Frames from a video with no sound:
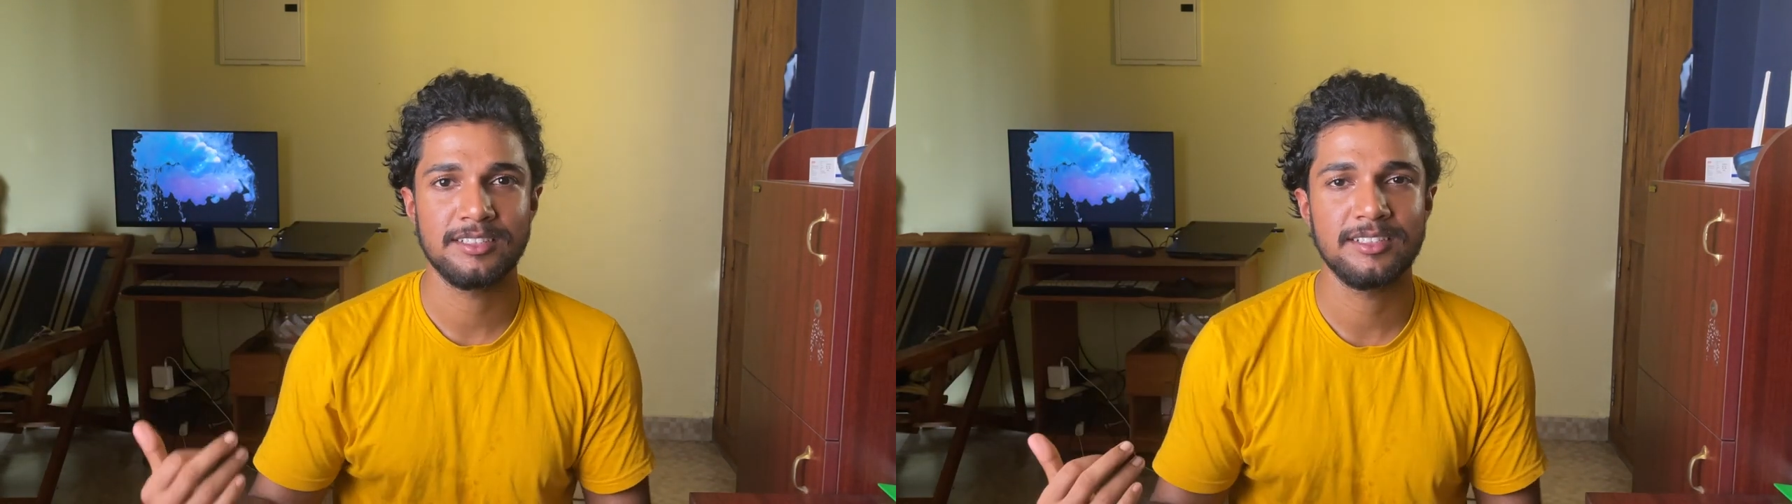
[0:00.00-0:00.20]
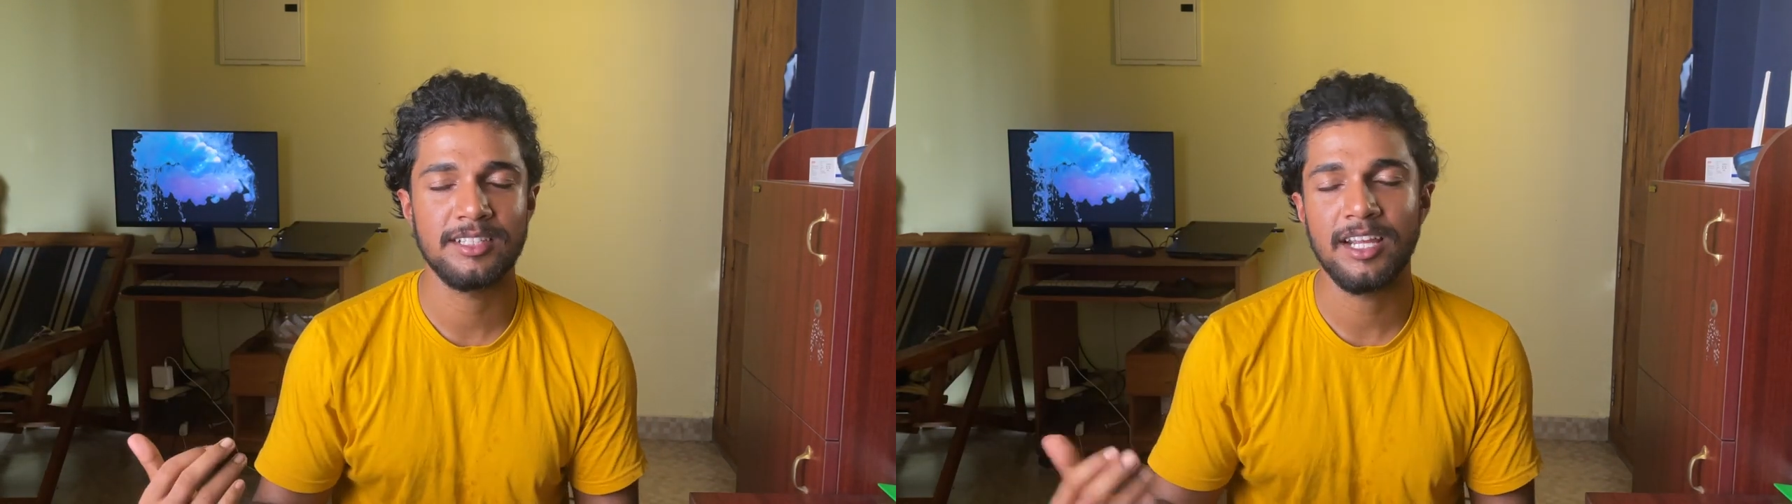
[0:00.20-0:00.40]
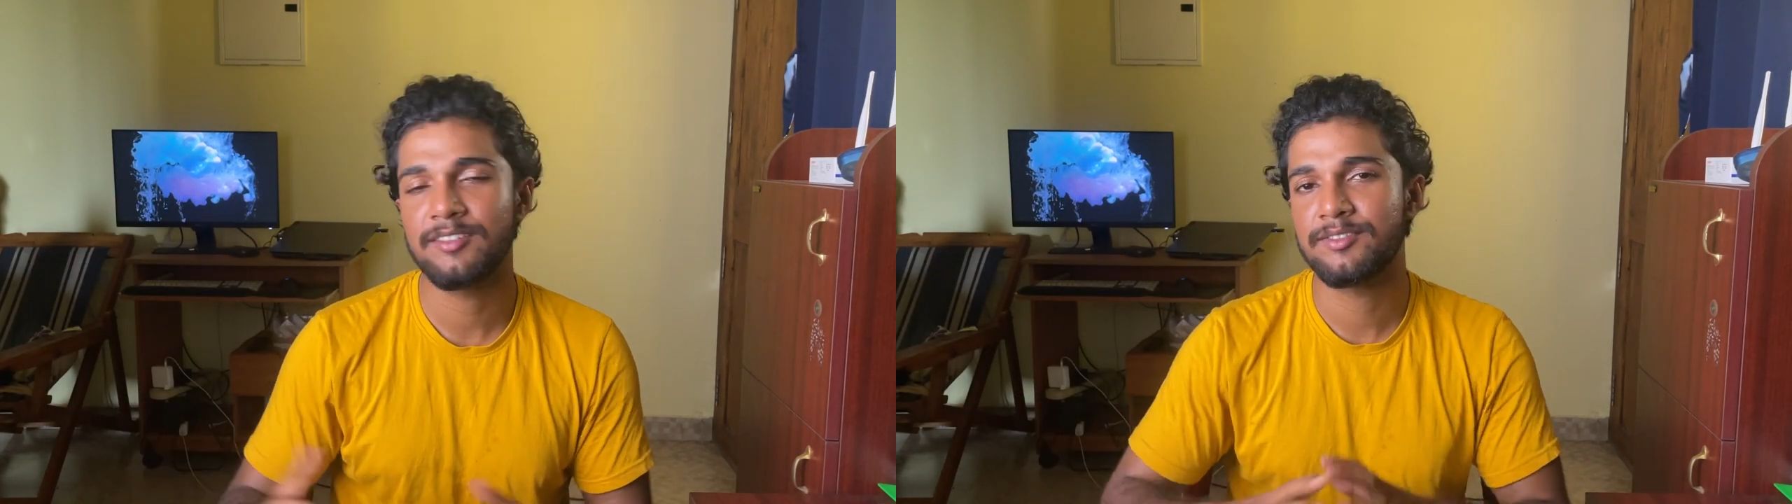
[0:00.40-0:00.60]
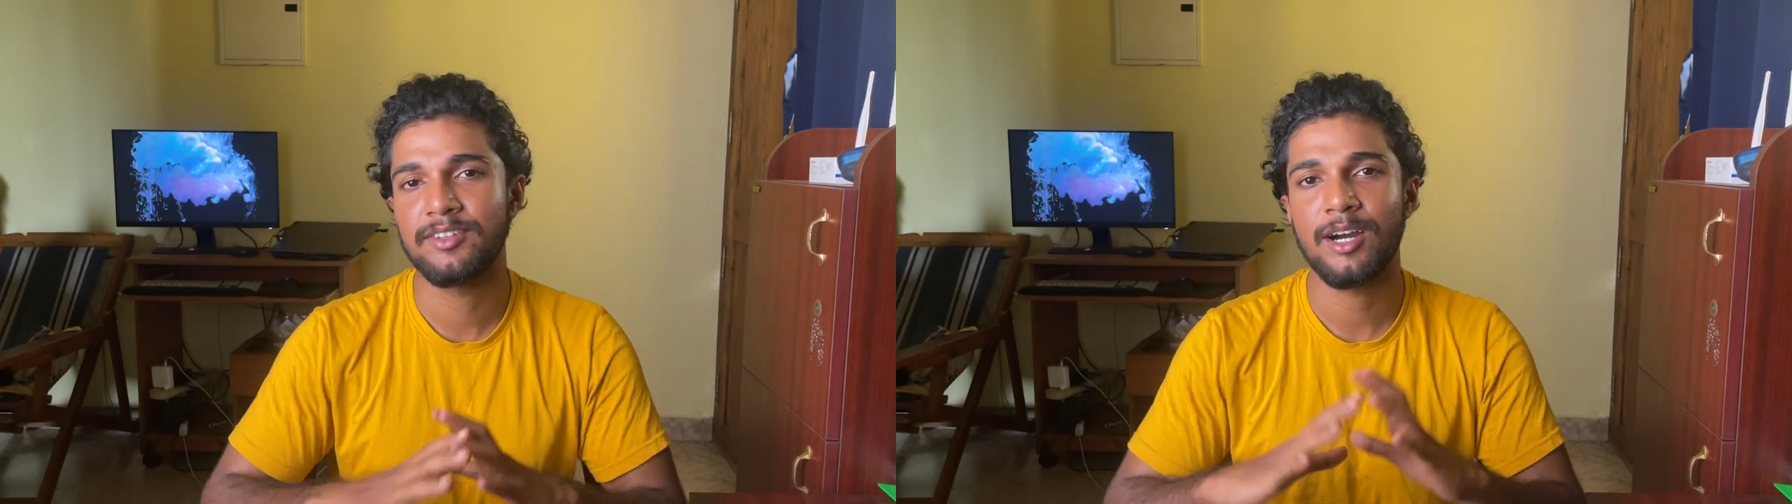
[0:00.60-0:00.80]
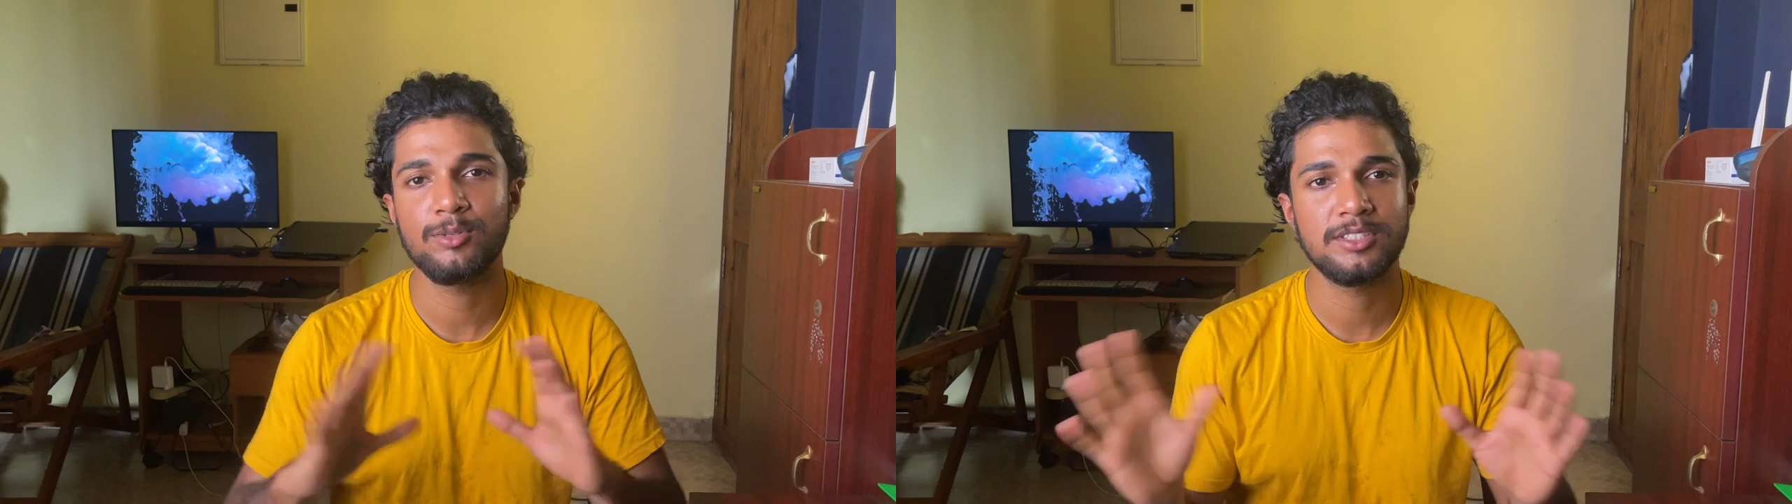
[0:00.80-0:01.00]
There's a life
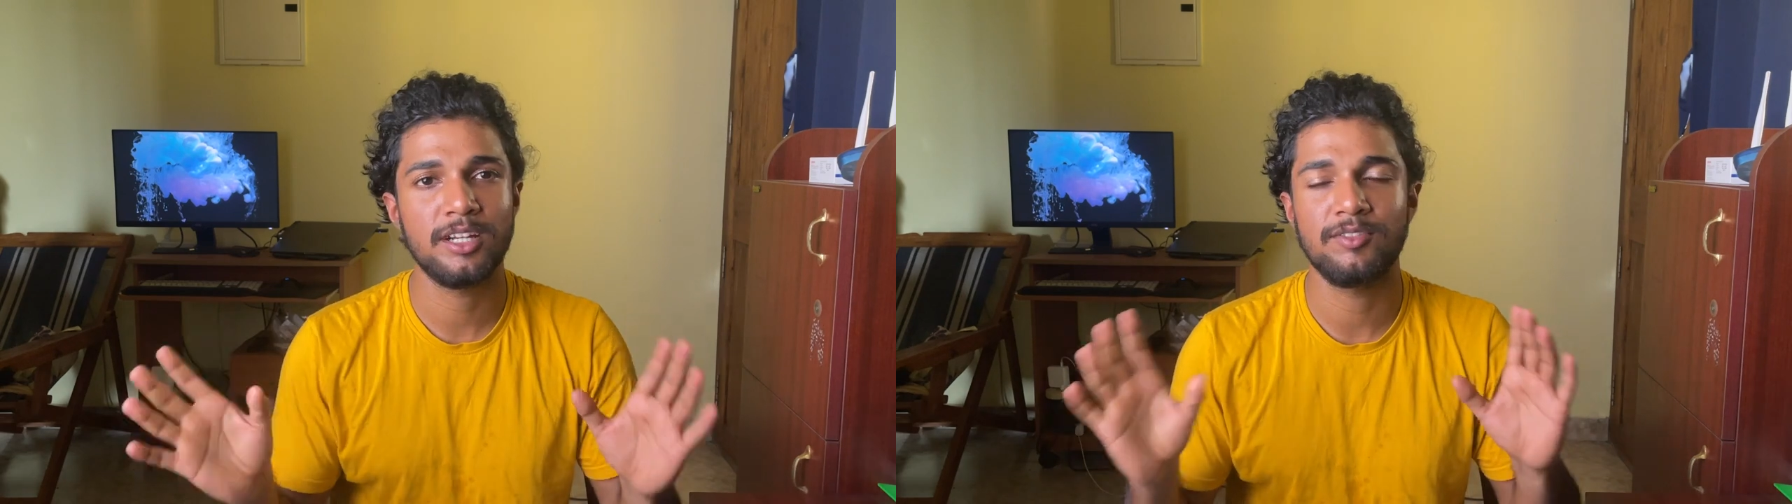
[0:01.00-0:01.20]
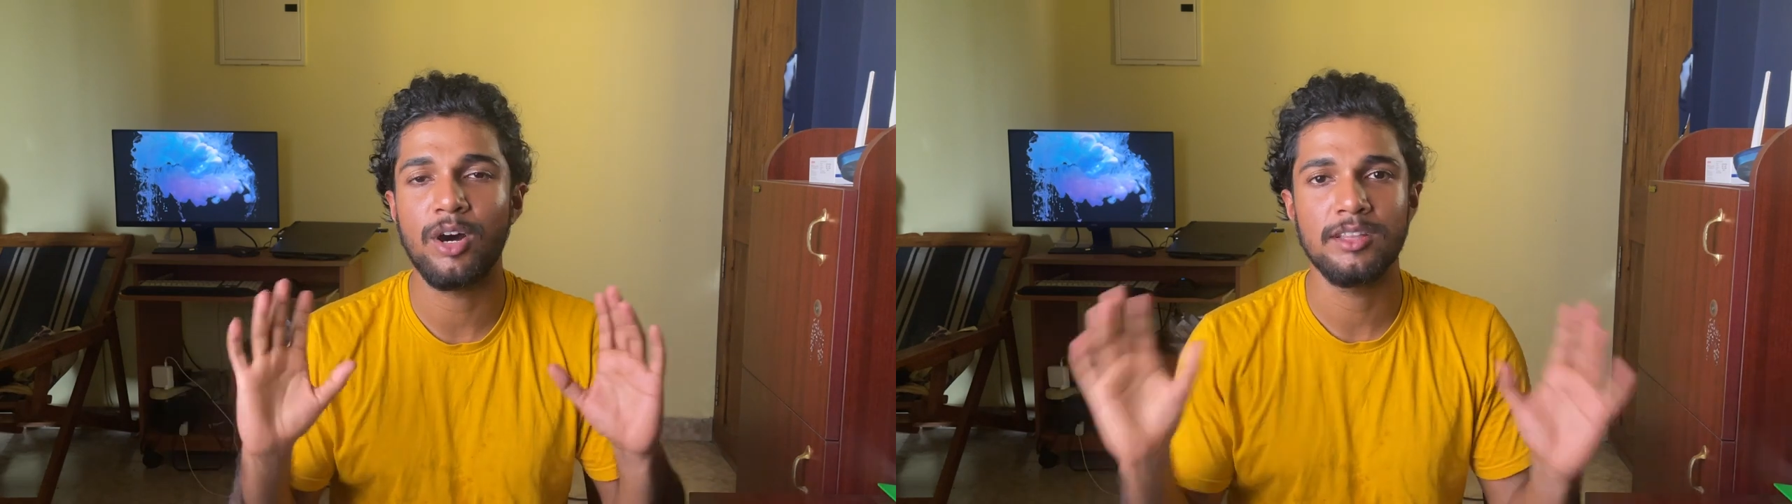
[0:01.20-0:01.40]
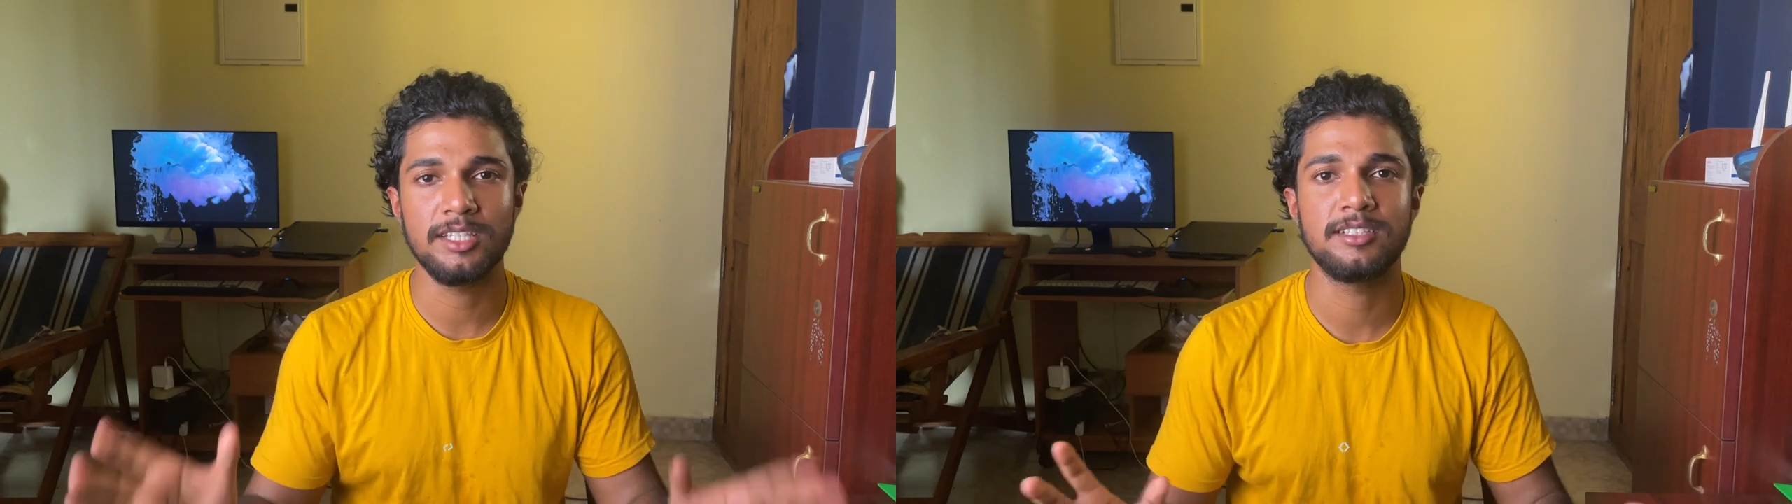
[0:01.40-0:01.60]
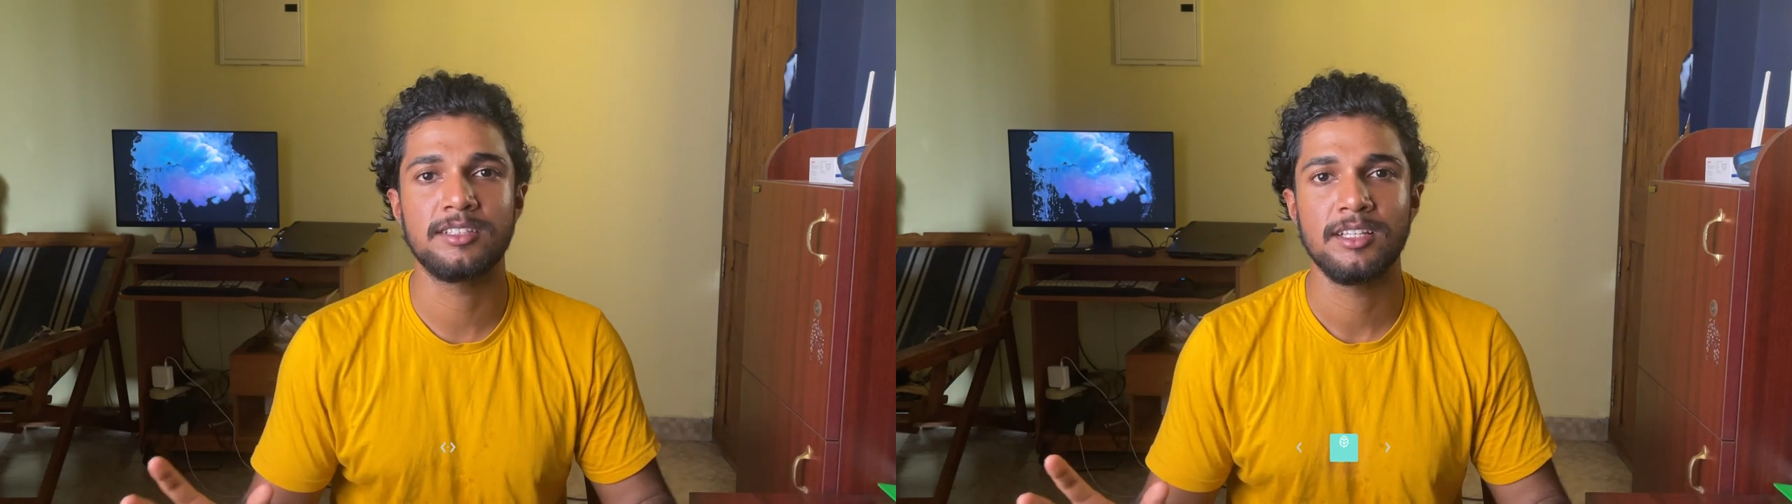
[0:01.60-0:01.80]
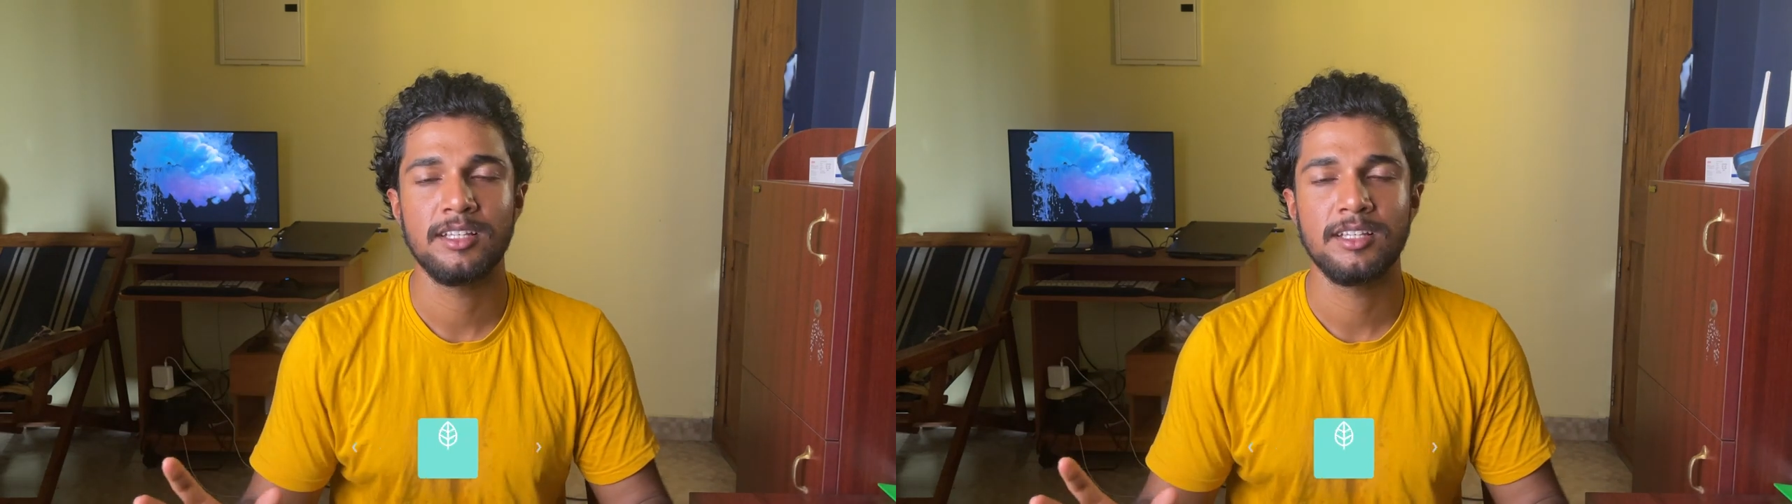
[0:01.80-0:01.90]
outside of all this.